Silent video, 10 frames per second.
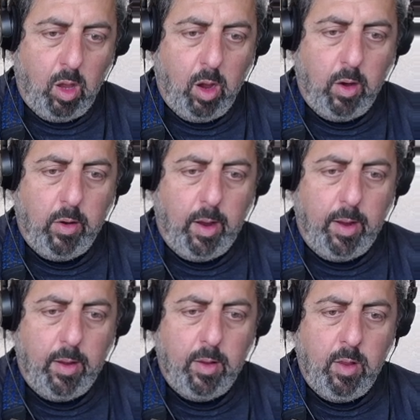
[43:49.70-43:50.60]
All right.
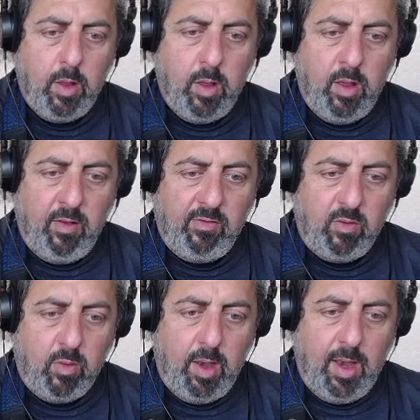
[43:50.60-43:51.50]
So
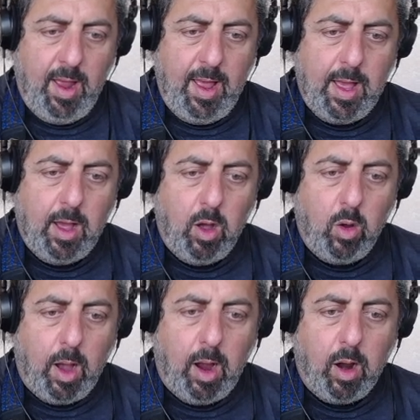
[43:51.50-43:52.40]

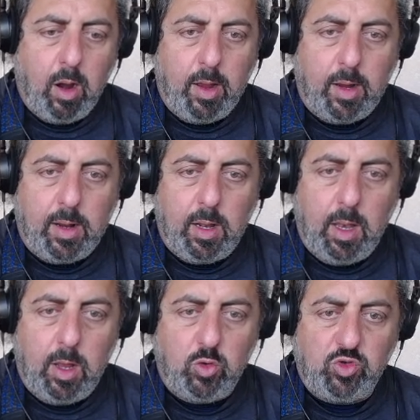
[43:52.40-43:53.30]
now our
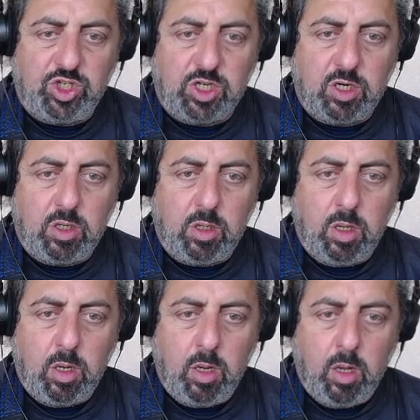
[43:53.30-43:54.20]
enclosure,
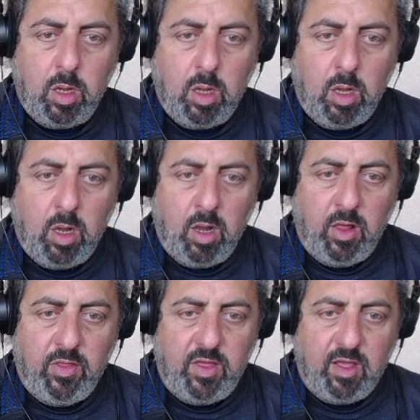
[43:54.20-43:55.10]

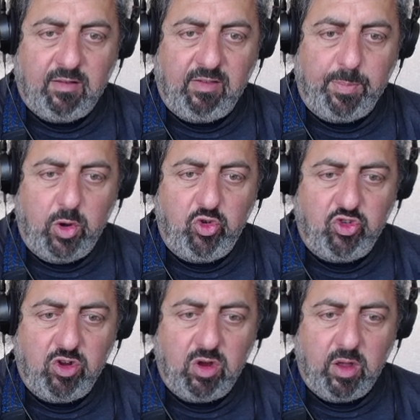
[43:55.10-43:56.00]
the
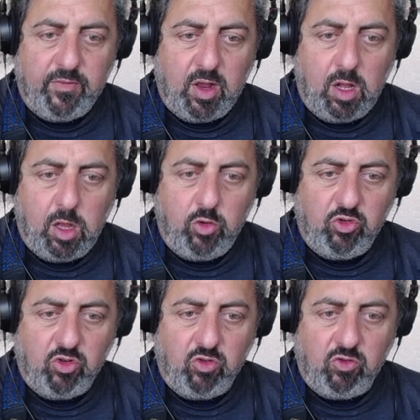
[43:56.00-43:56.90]
exposure of
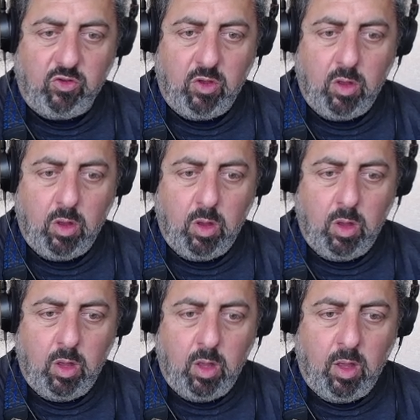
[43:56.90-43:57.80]
enclosures,
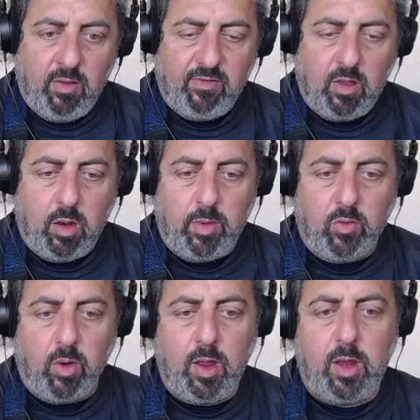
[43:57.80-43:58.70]
it's going to be
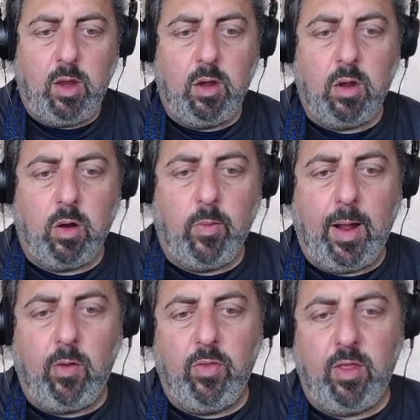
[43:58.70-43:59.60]
right here
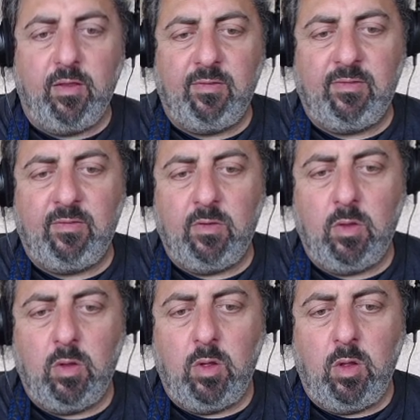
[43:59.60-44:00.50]
around this
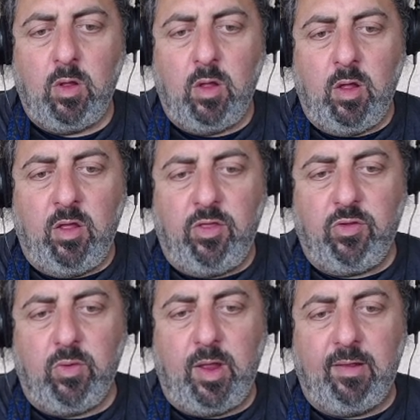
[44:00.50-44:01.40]
3.